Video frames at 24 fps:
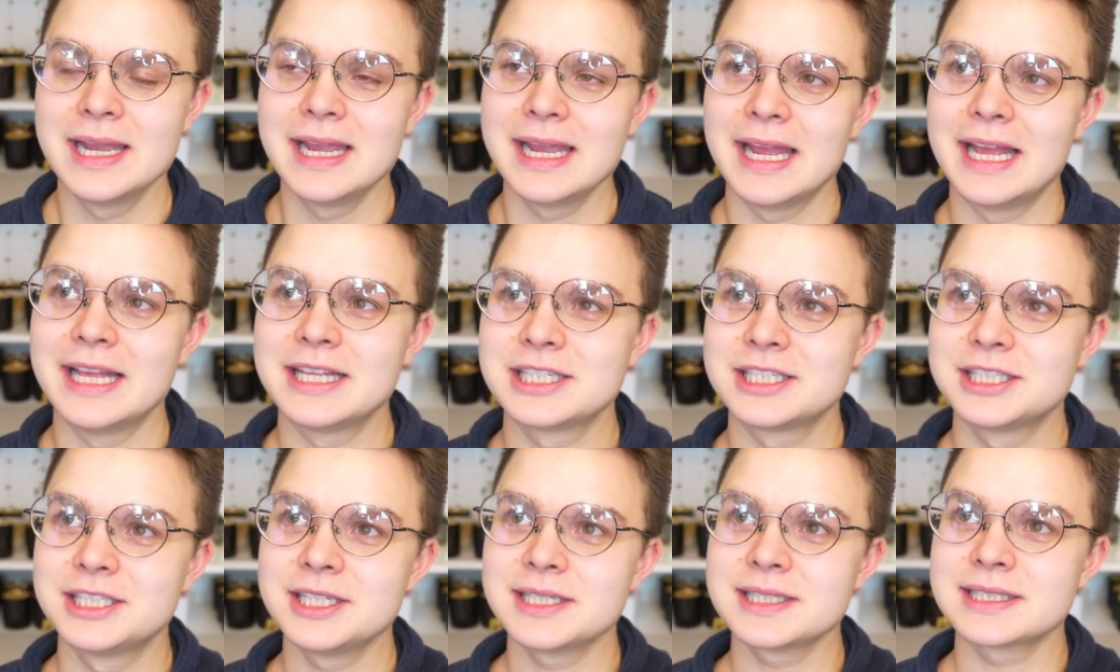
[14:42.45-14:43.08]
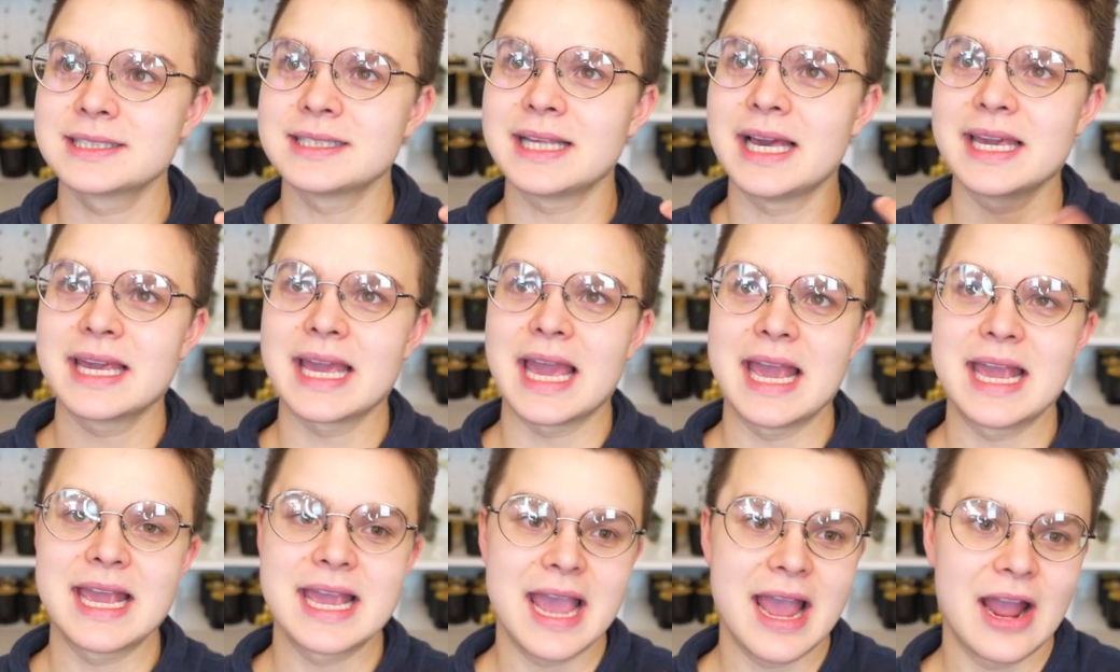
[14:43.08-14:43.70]
It's just like
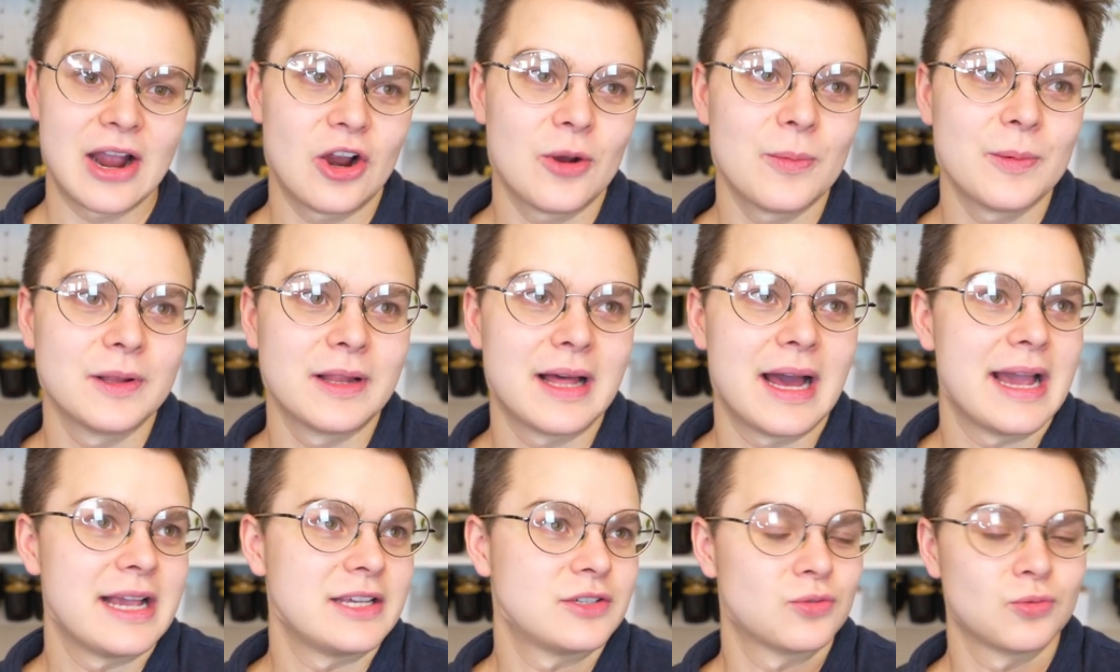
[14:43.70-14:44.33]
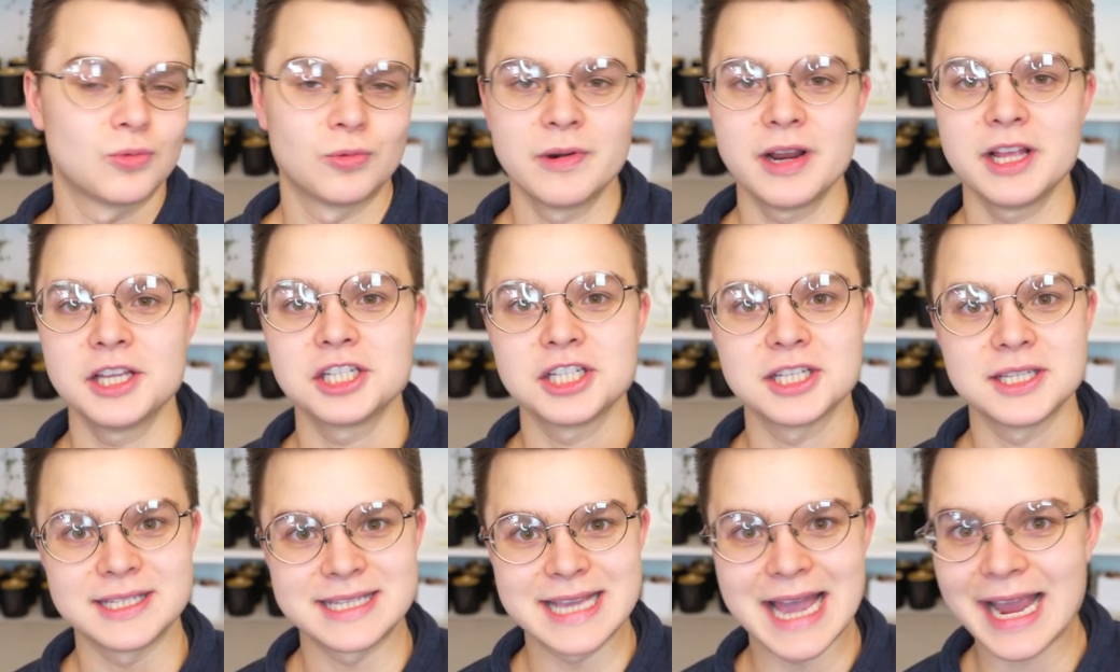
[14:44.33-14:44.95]
a caramelized,
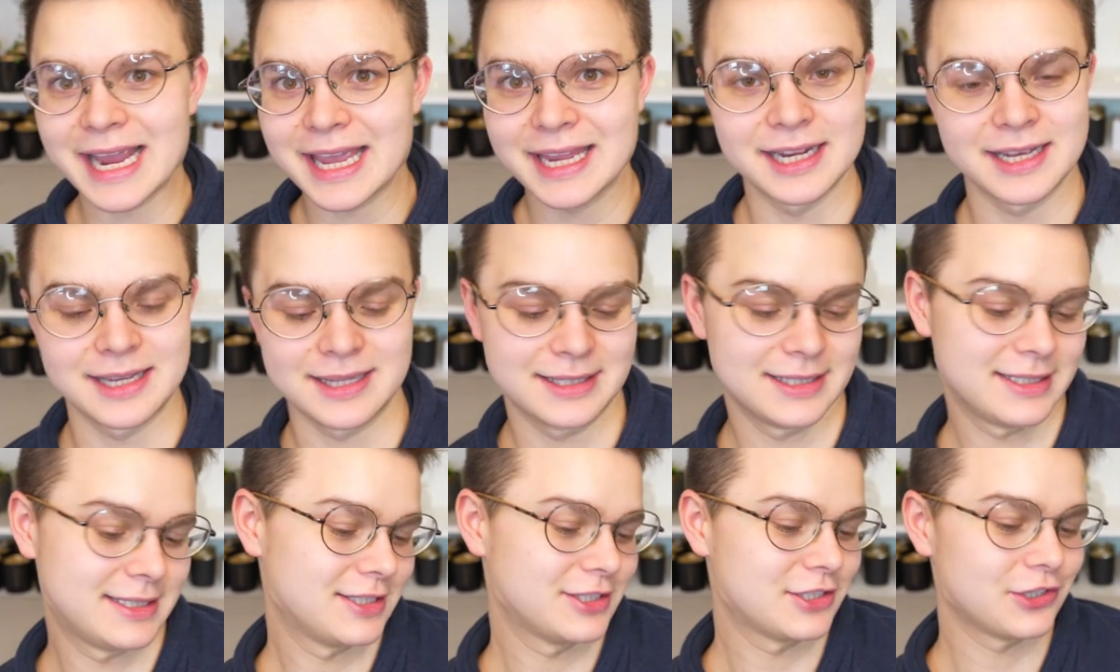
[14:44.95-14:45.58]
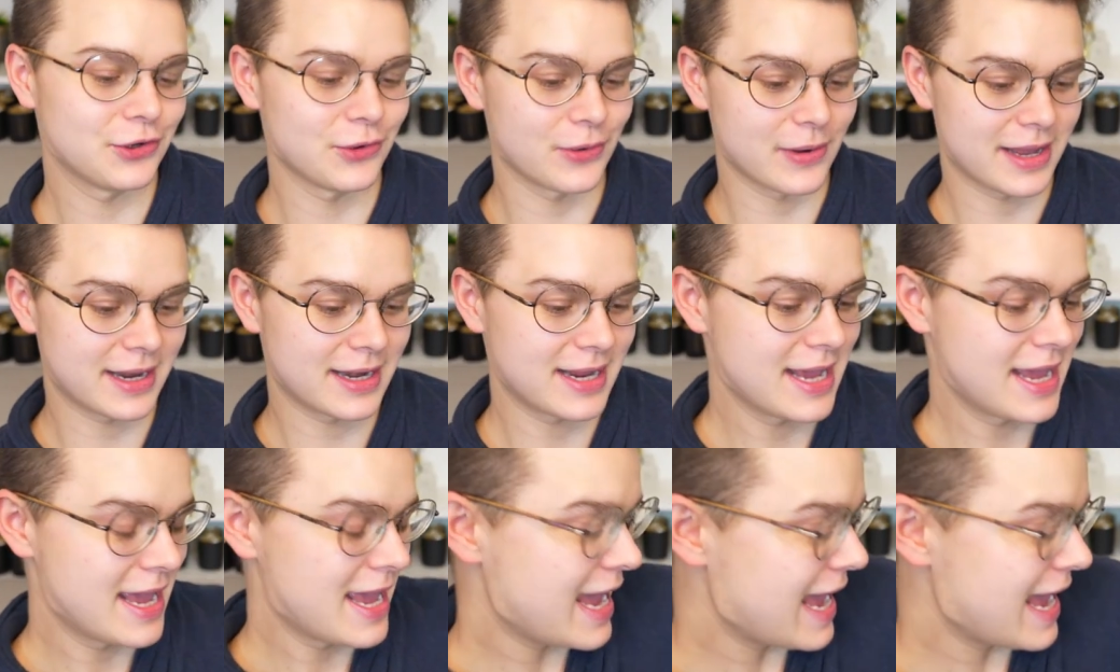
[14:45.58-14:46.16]
rich decadence to it.